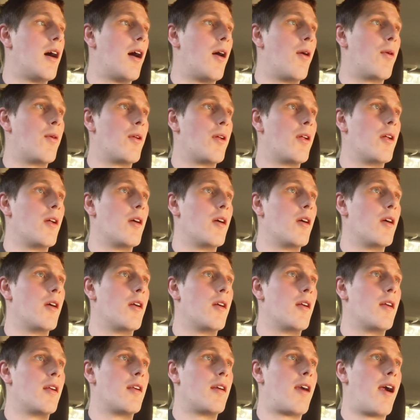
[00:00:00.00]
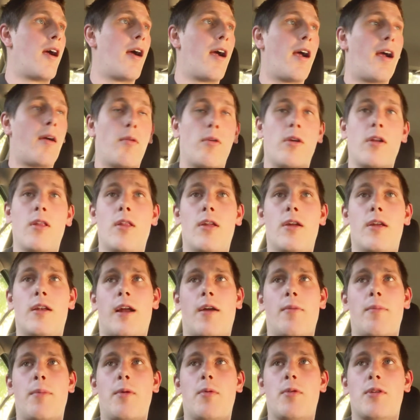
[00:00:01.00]
I want to I, I want to
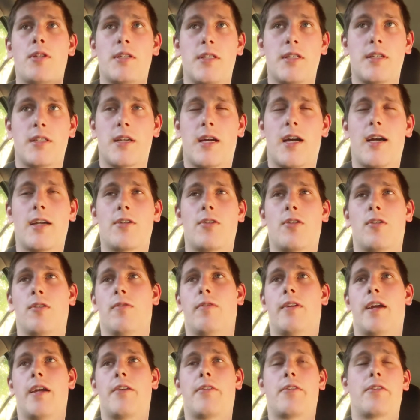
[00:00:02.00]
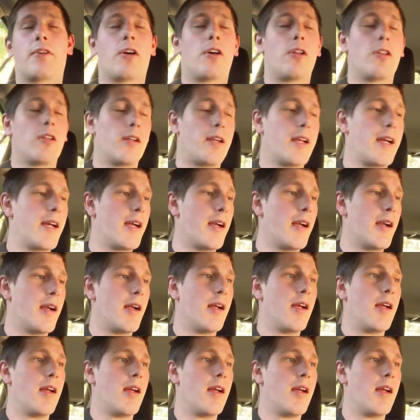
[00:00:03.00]
learn I've been watching this guy called Vagrant Holiday